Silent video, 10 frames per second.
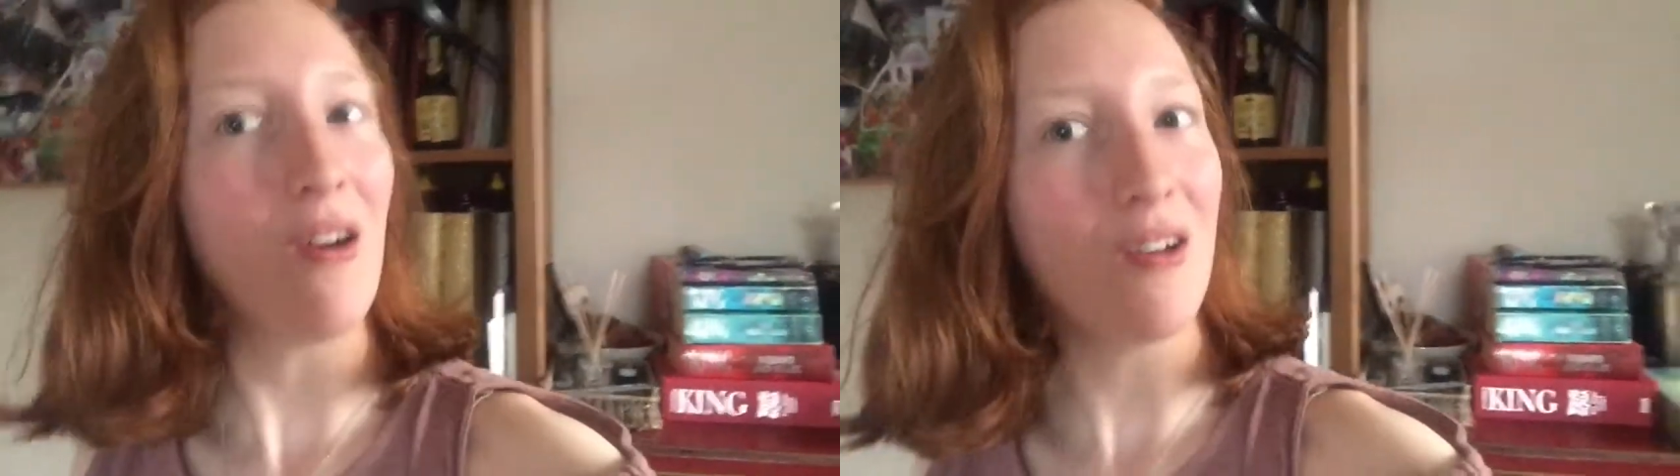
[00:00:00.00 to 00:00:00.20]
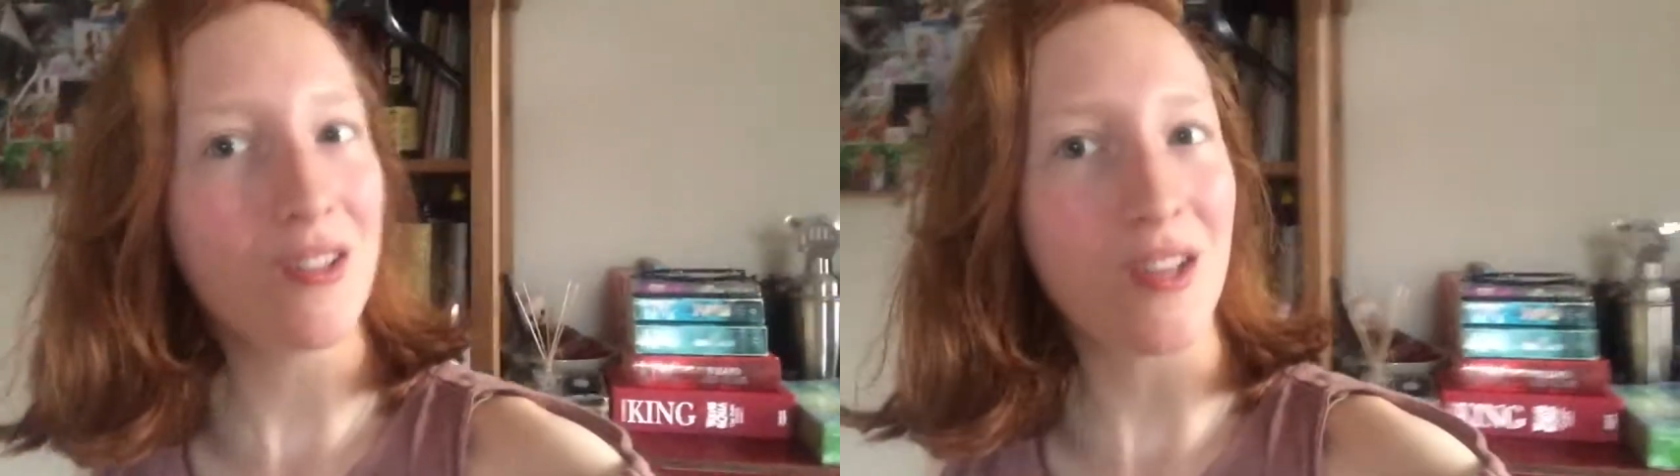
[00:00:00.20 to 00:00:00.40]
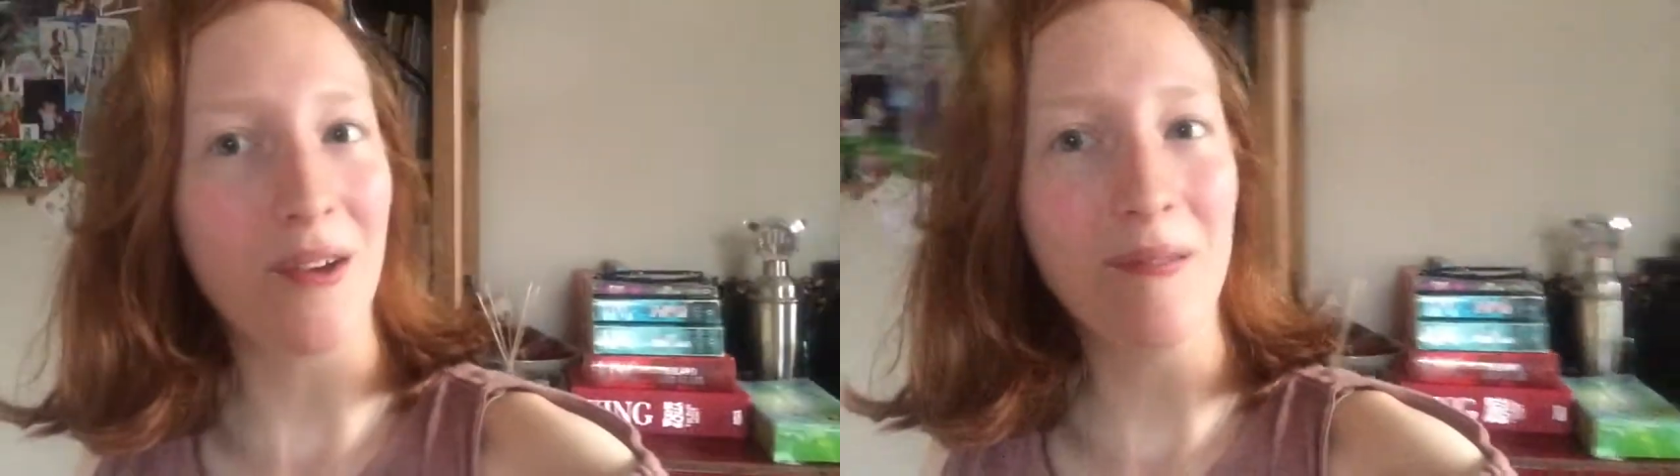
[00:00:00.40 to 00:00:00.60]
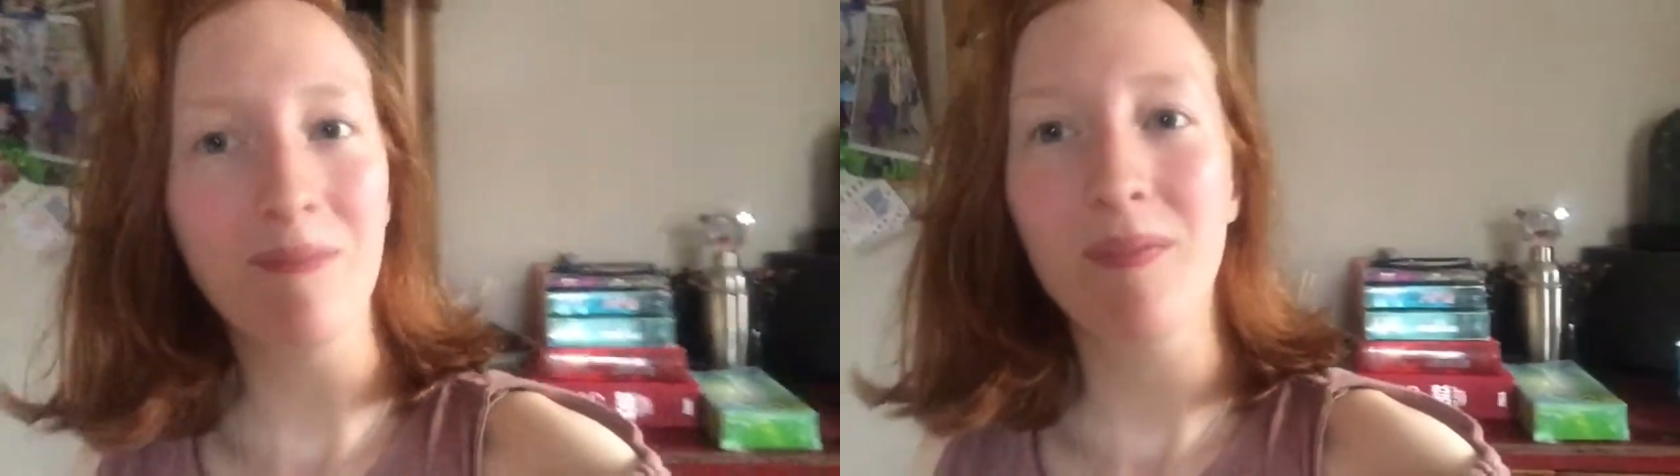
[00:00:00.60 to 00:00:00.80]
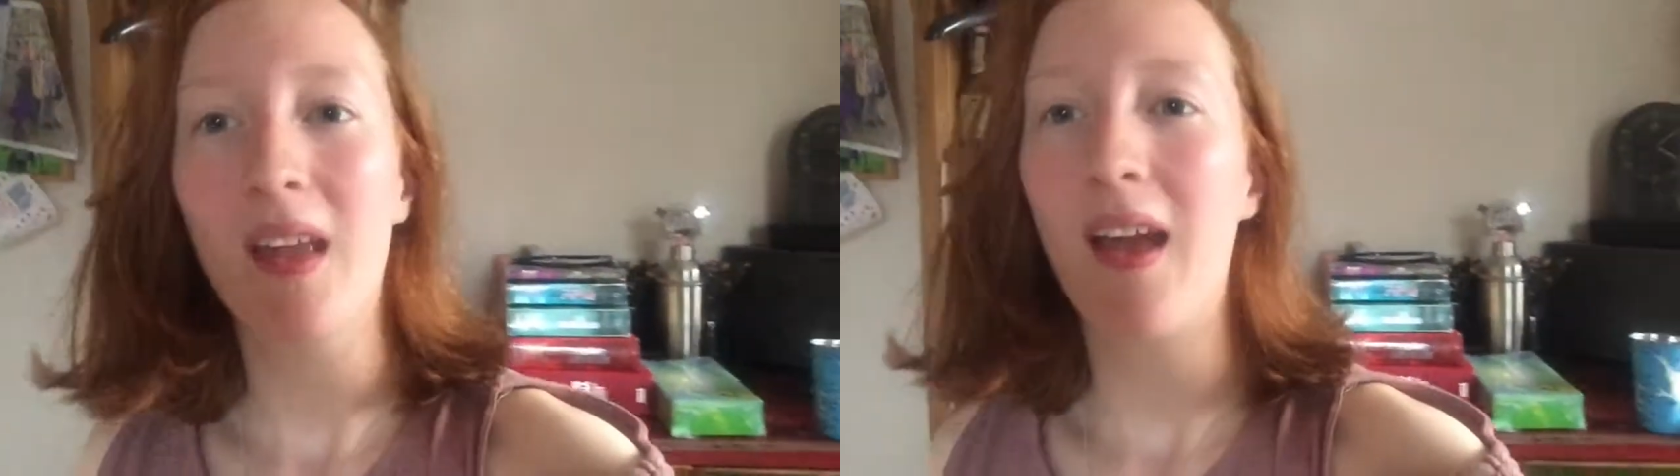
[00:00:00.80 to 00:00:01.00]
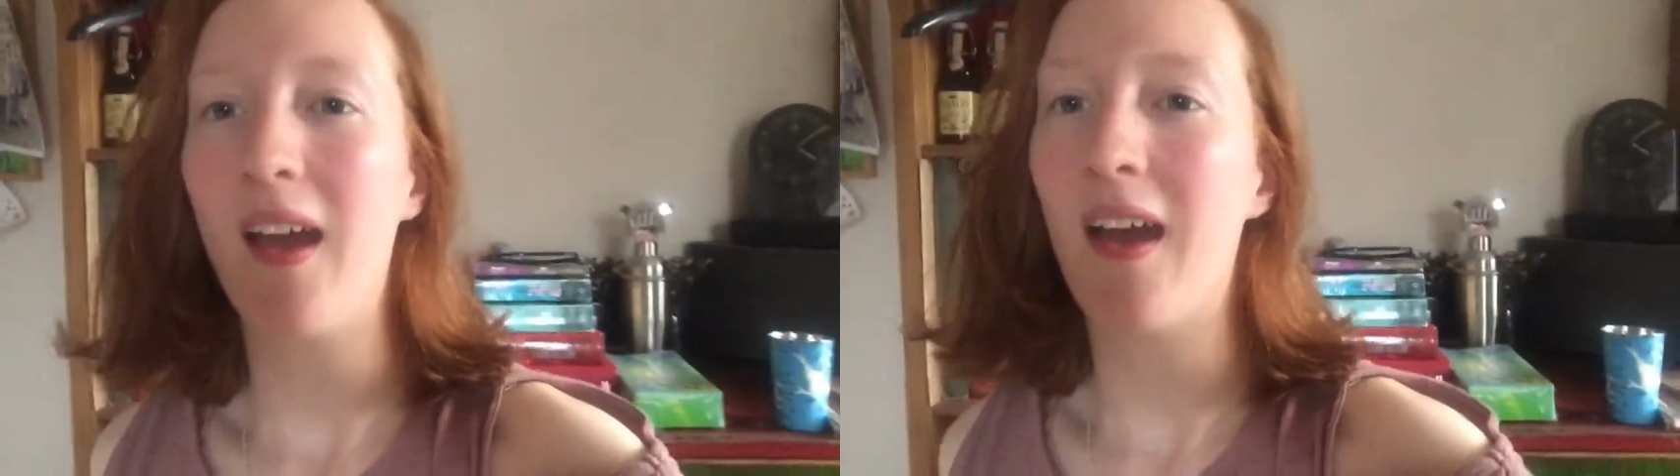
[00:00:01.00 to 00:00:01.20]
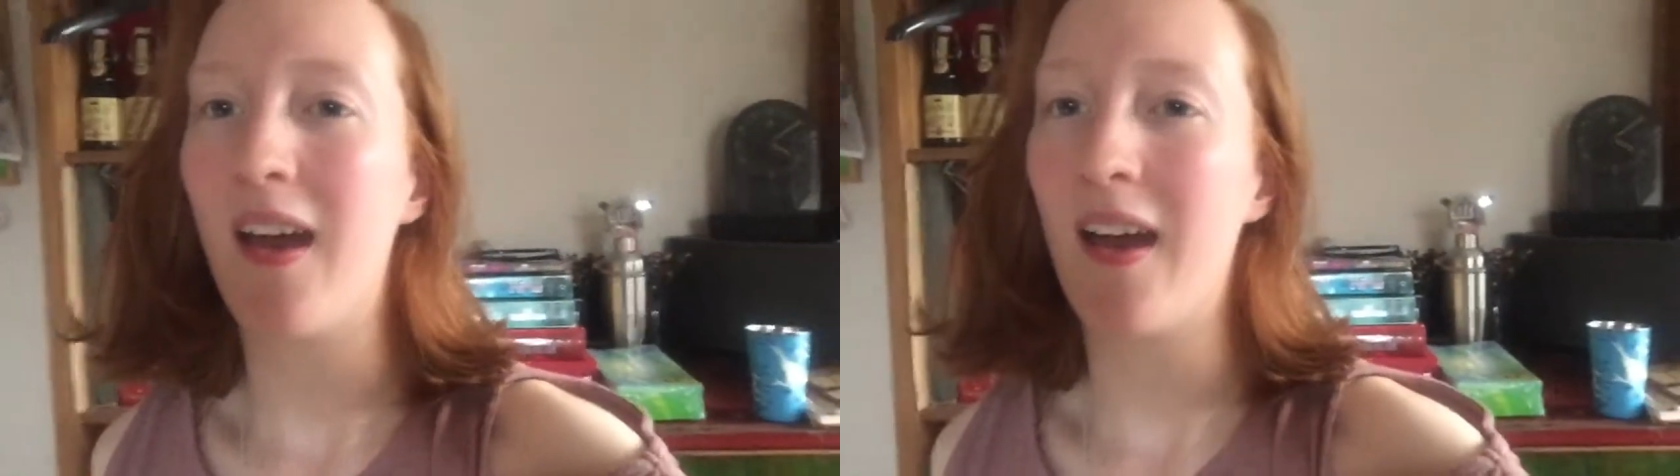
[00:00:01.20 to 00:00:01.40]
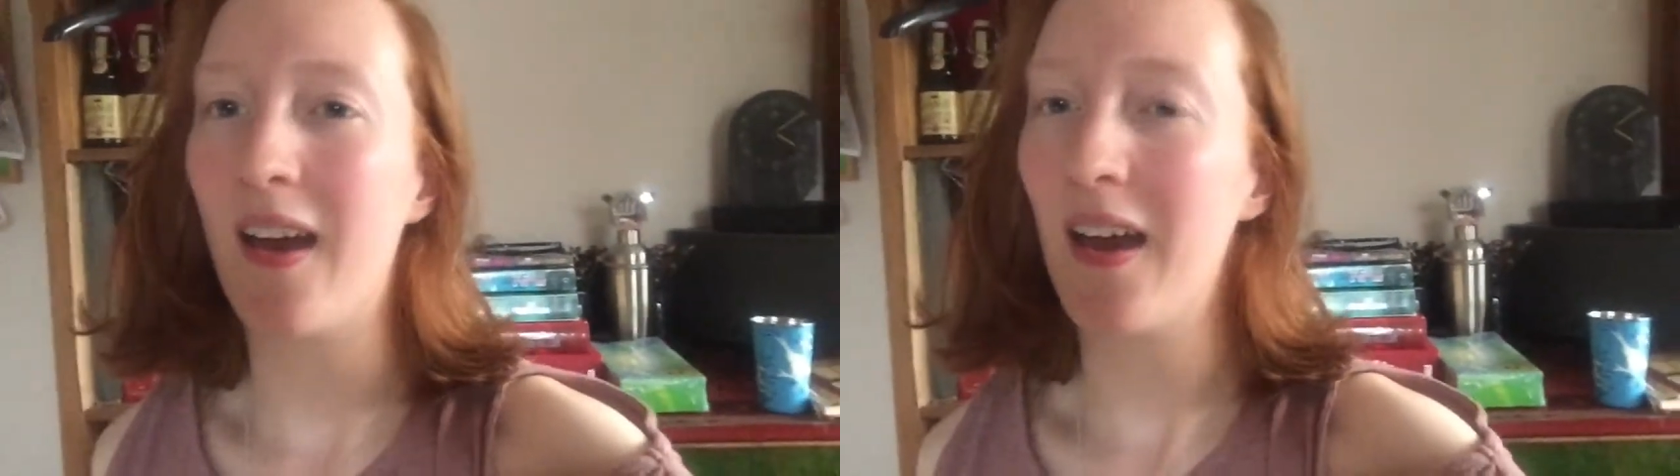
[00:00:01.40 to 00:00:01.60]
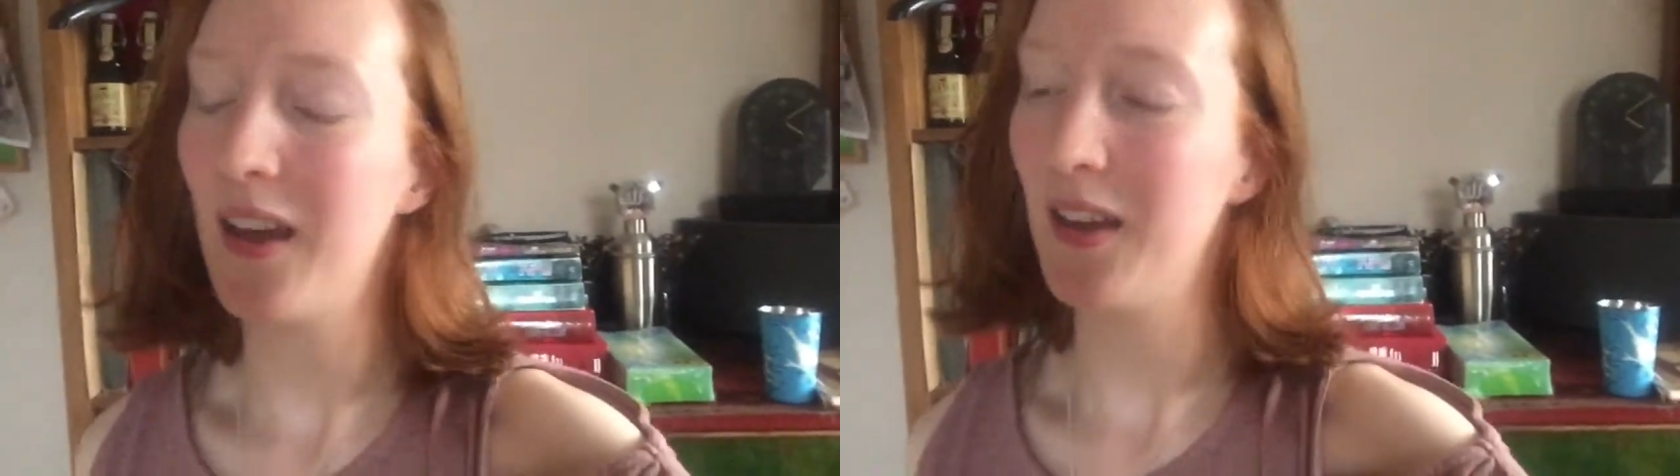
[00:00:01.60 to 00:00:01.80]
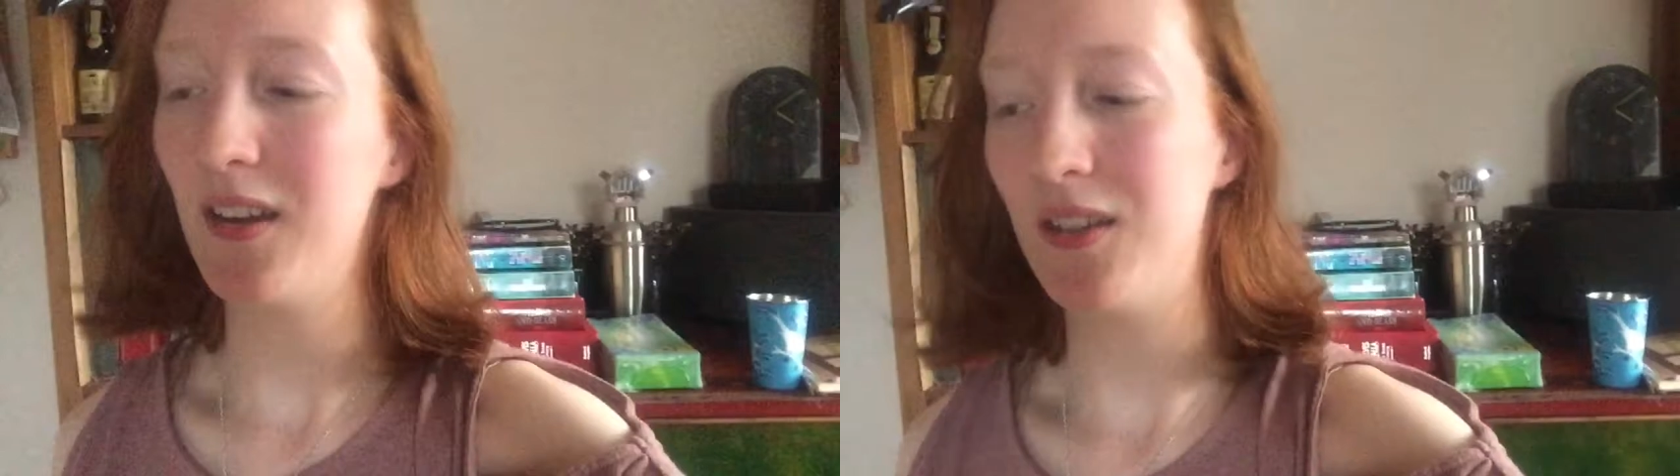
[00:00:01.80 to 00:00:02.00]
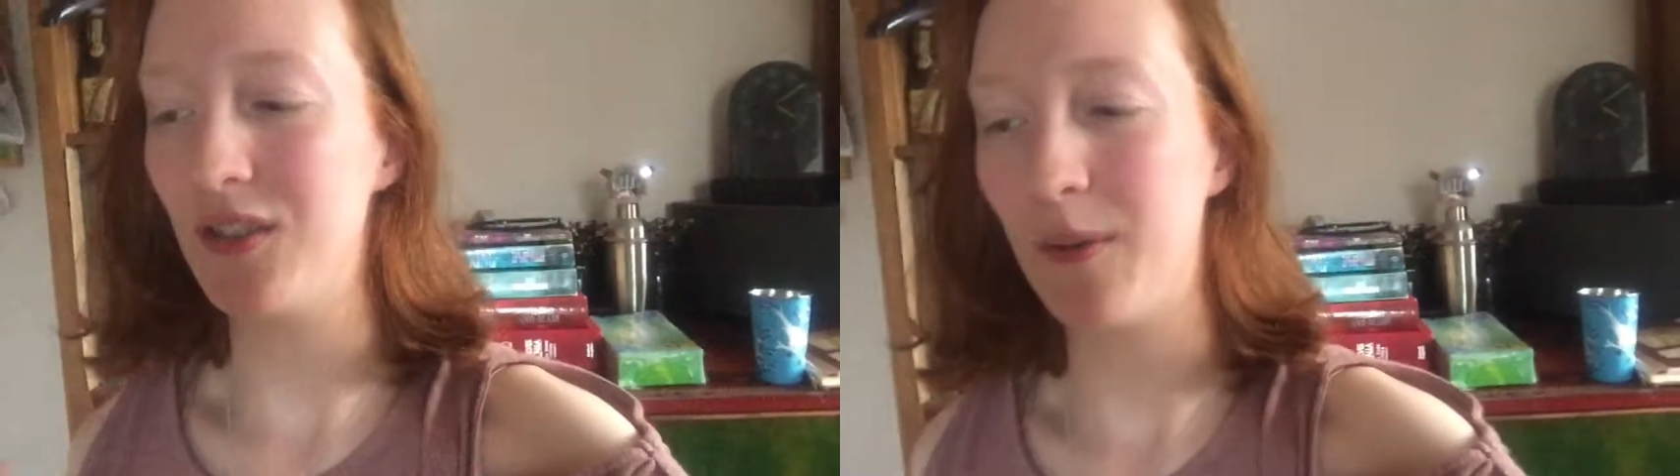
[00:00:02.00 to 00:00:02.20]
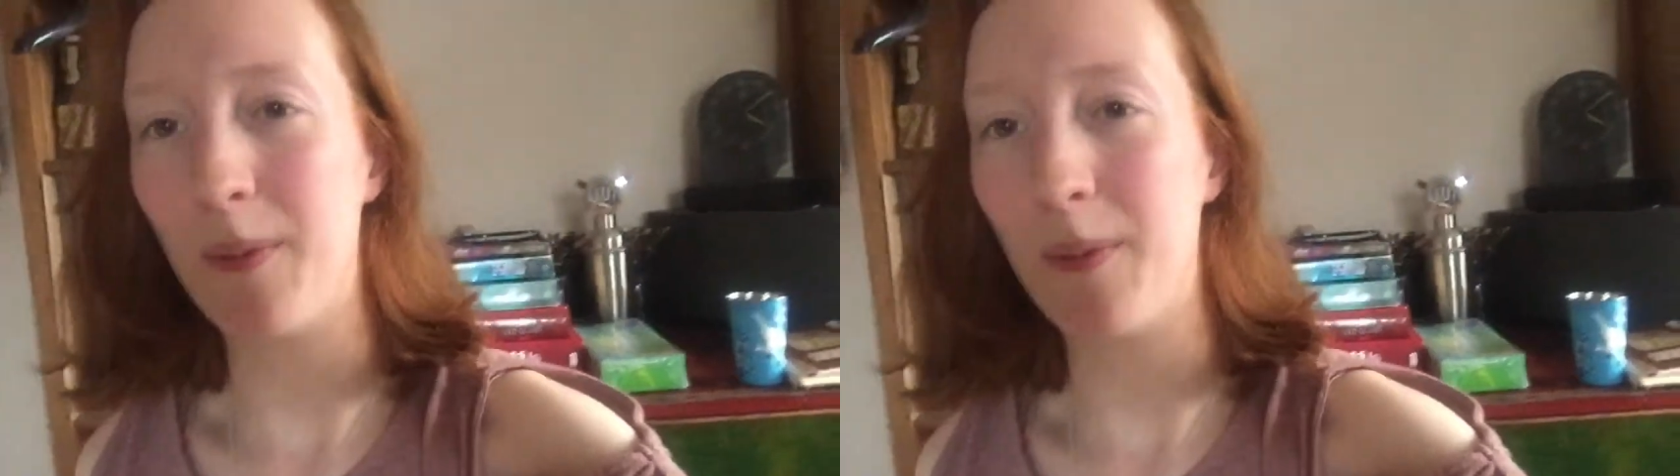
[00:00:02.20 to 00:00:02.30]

Also, je